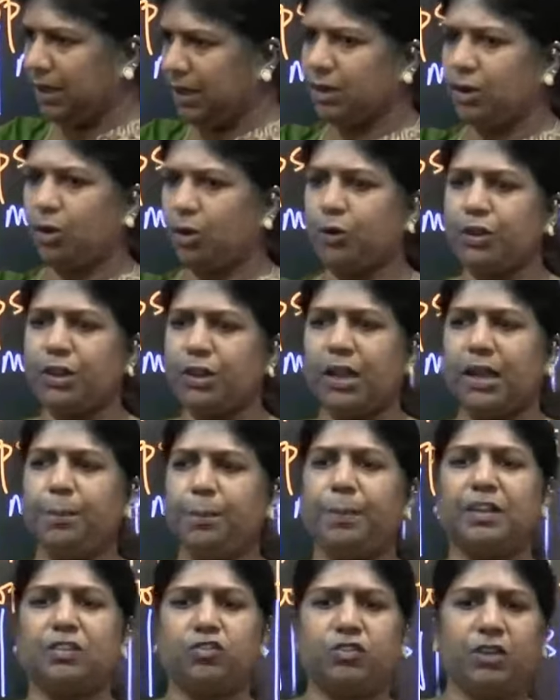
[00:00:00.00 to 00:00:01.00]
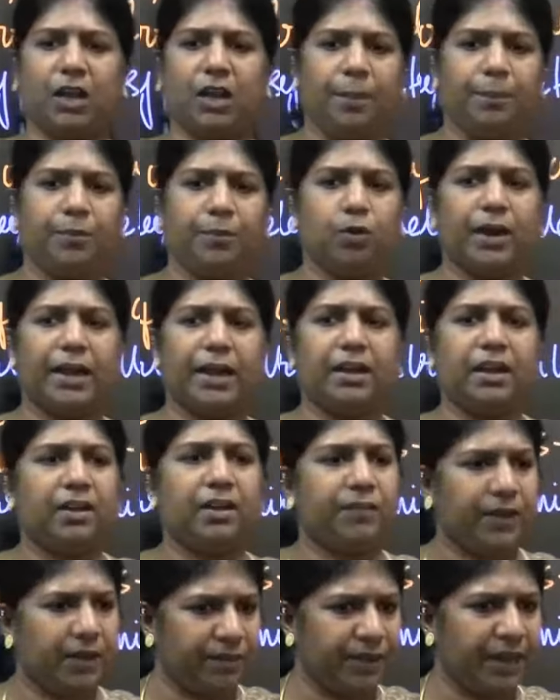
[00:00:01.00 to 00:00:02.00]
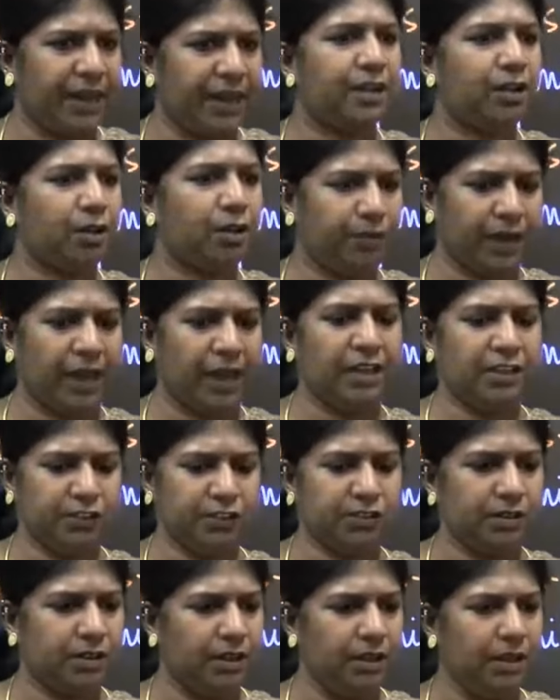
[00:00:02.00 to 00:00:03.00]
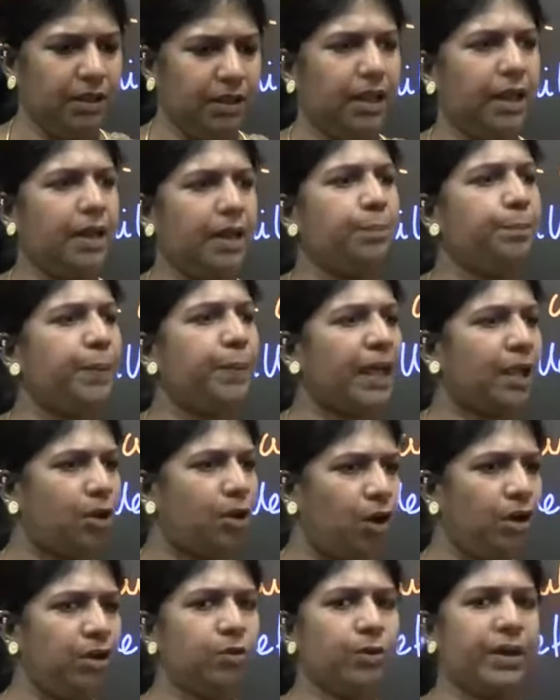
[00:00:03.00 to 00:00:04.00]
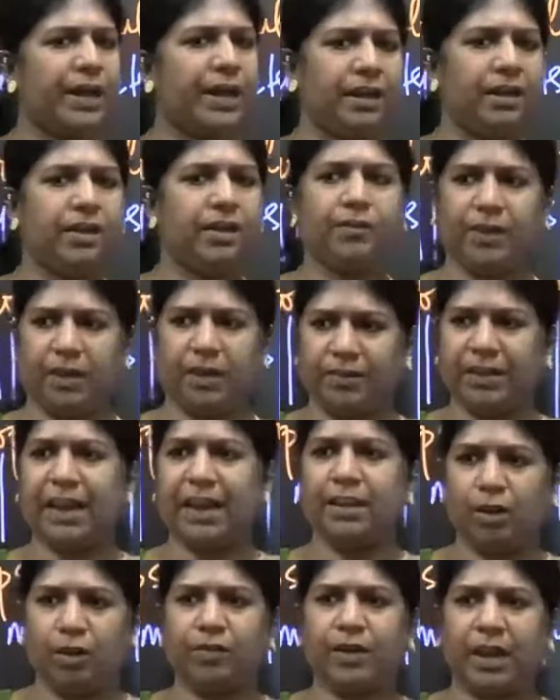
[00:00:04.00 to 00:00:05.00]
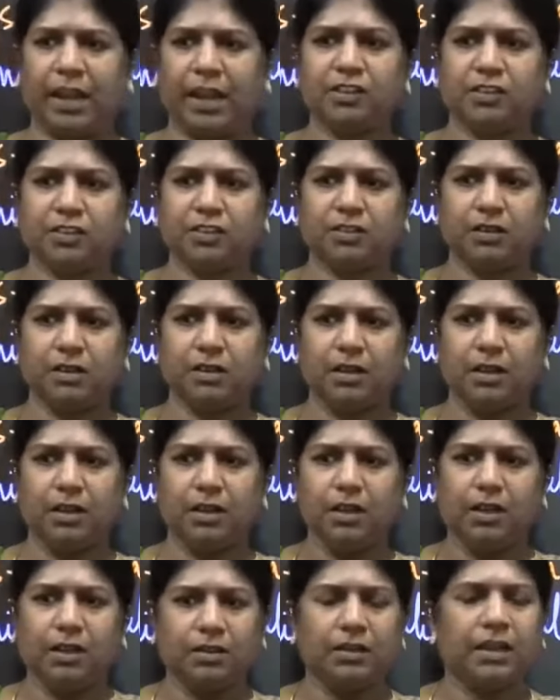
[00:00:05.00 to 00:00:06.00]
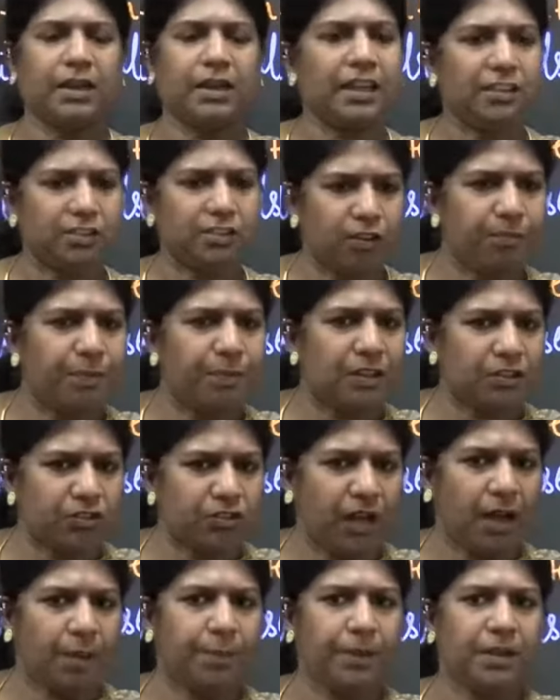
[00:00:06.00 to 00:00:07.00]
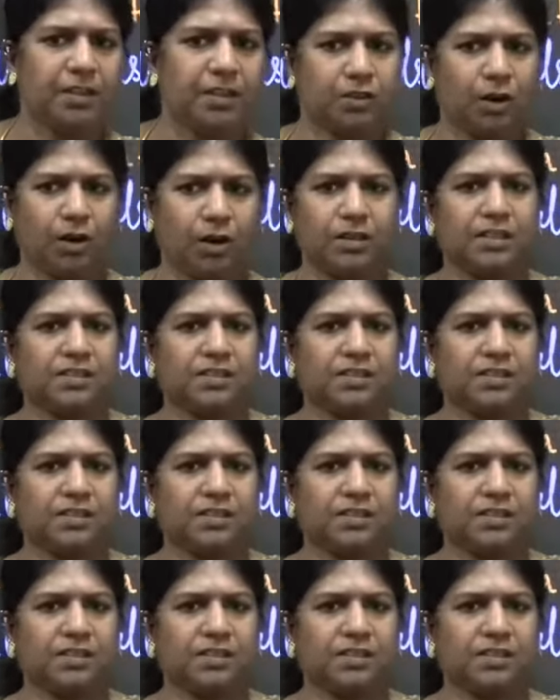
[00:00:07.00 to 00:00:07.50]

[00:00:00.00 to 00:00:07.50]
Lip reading: Don't you think in Punjab you get a different variety of rice? In Bengal you get a different variety of rice? The rice of Punjab is not the